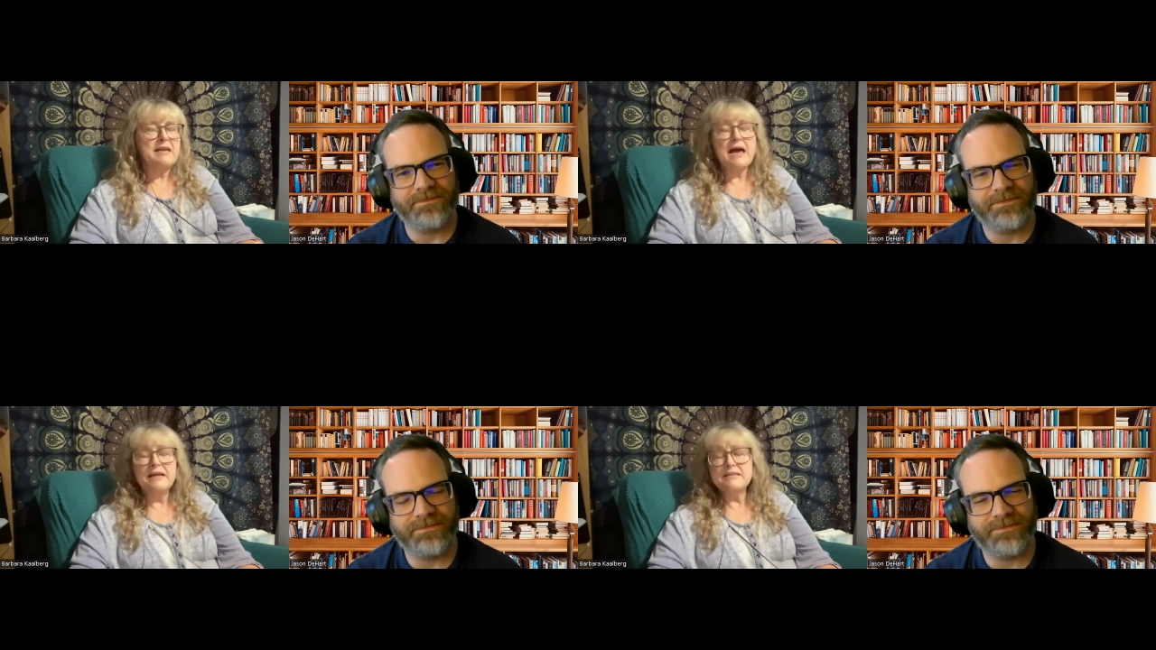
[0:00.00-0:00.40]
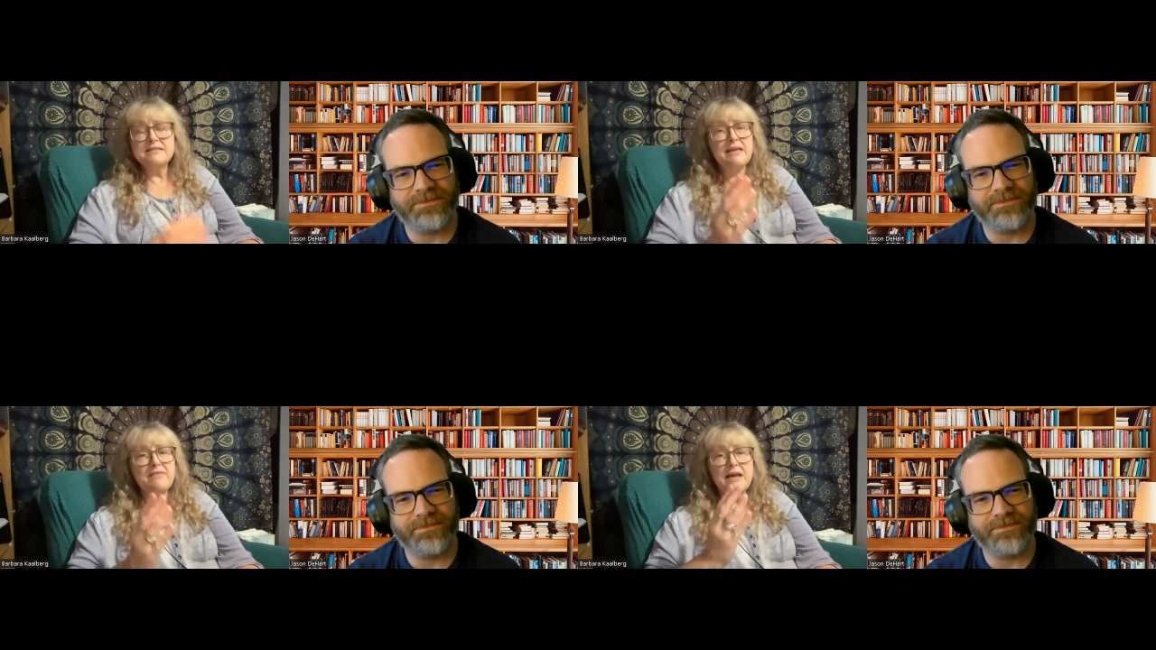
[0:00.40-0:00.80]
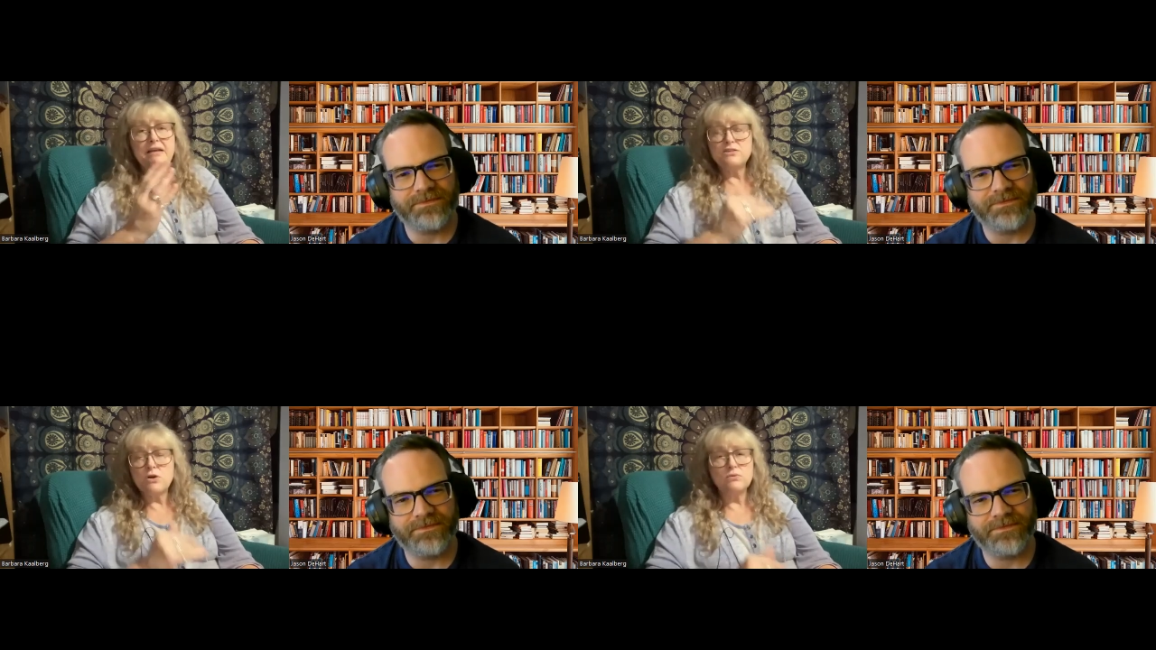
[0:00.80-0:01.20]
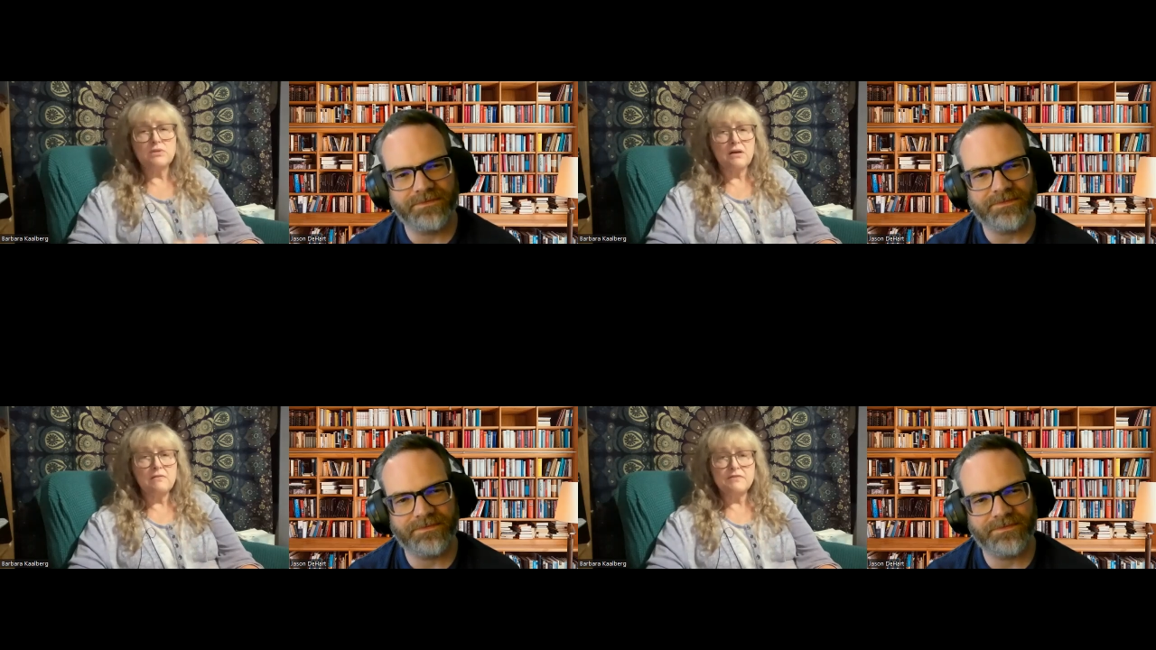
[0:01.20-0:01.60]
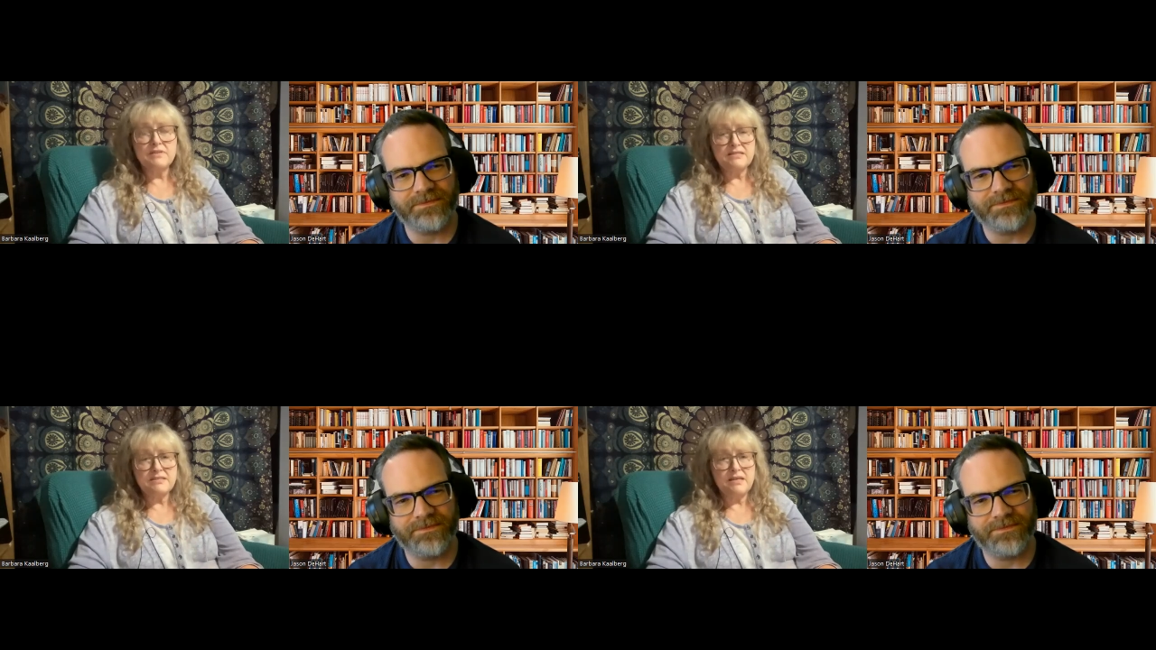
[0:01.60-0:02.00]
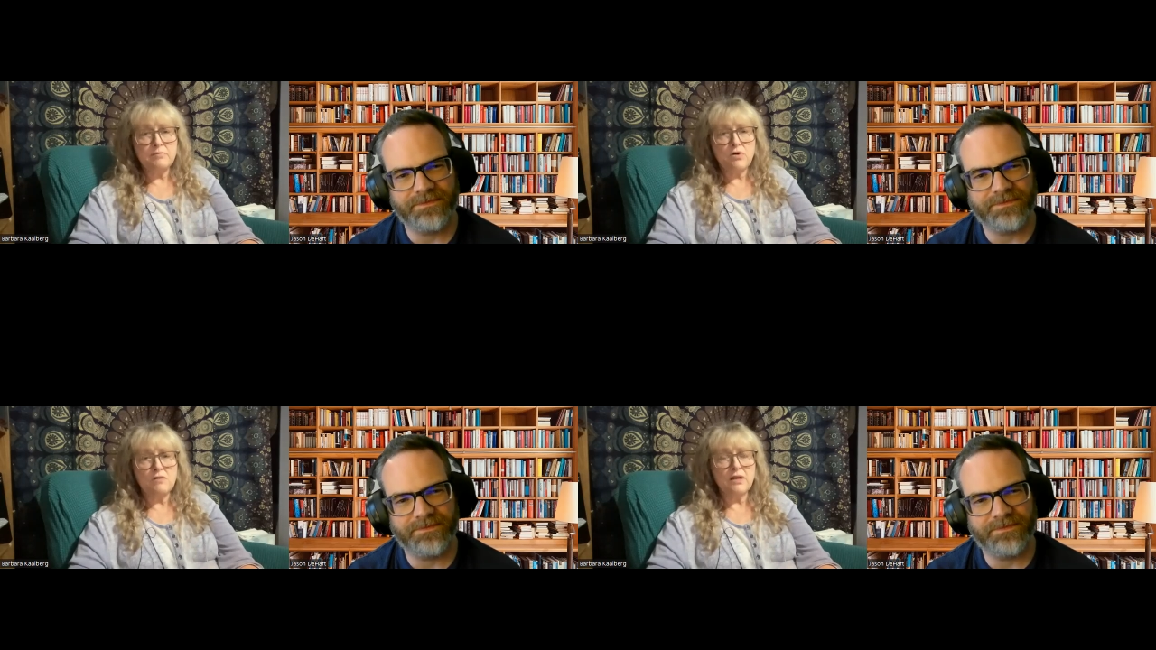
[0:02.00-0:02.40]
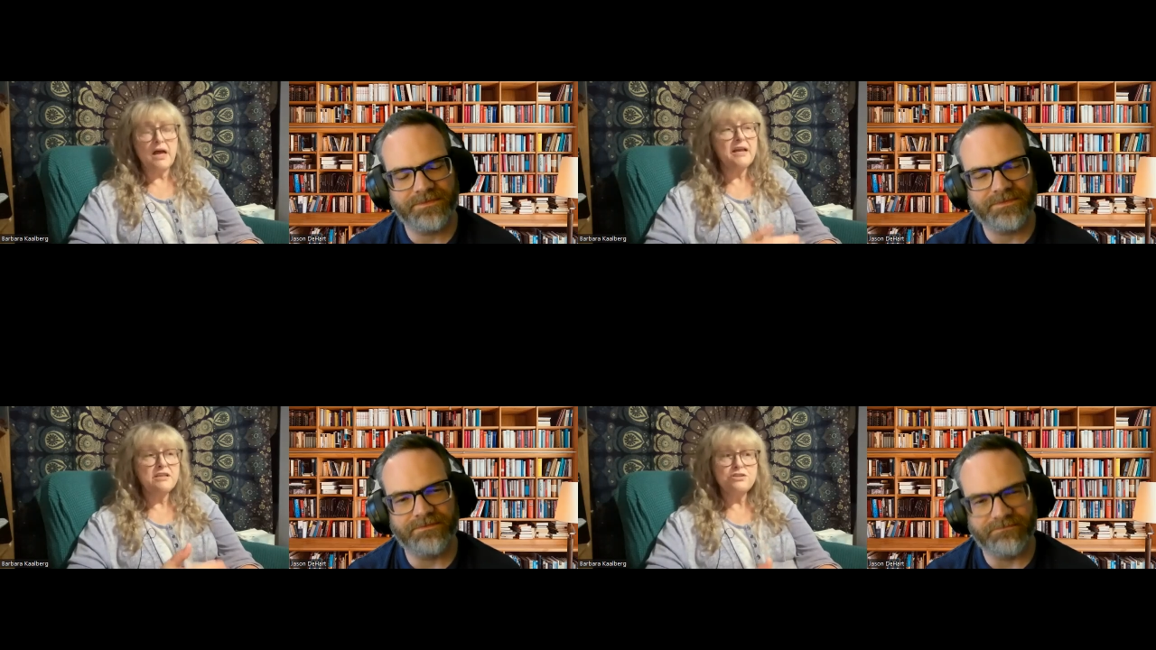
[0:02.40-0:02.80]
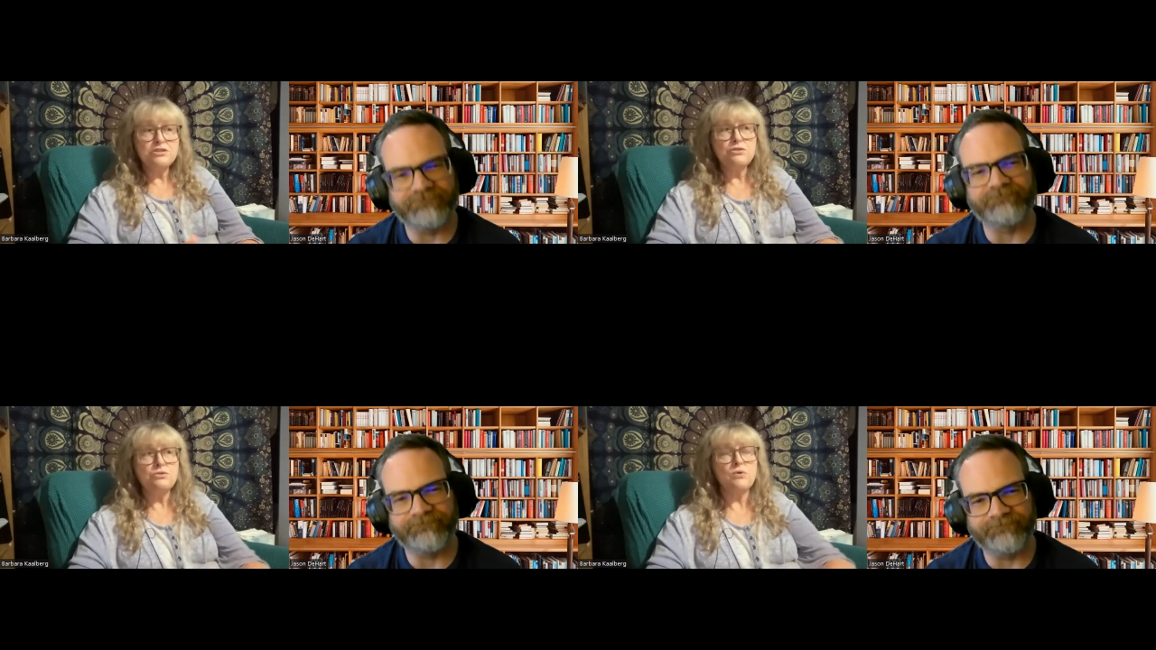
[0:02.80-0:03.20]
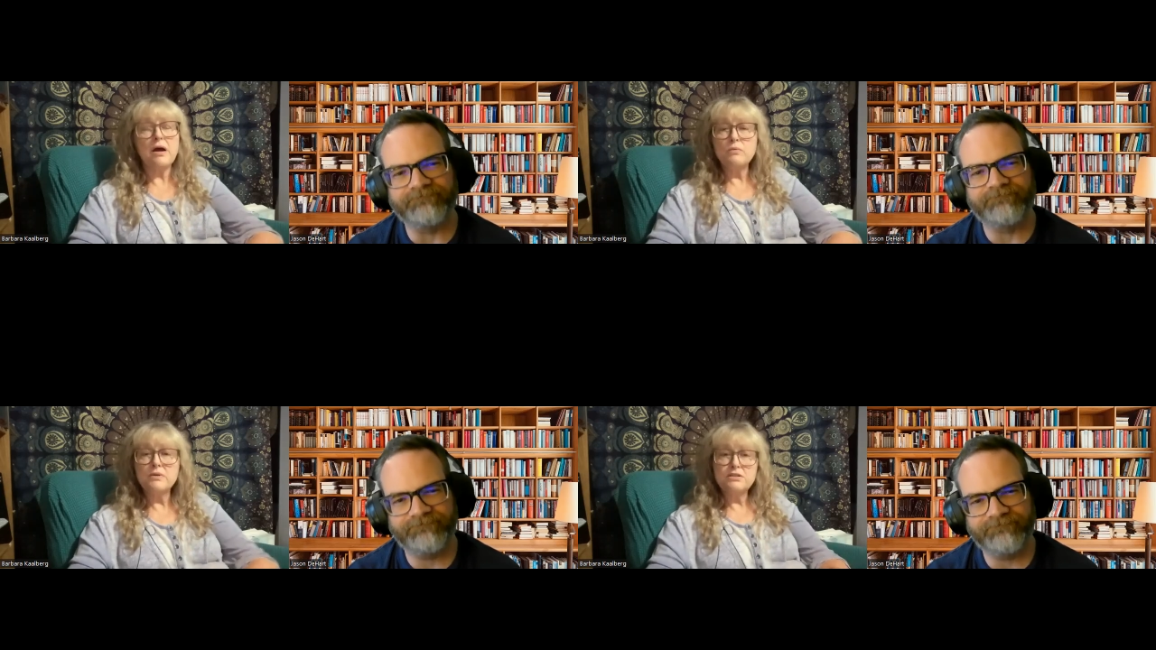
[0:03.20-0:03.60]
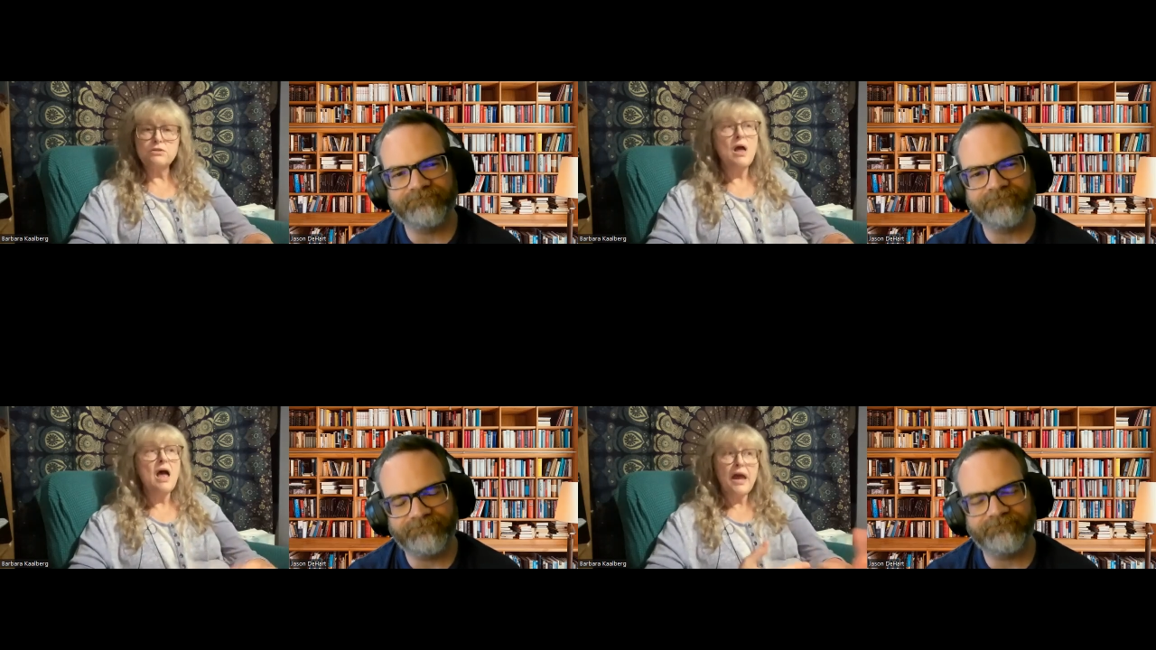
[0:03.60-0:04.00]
Speaker 1: and not to say that I don't love DC and Marvel, I do, I really do.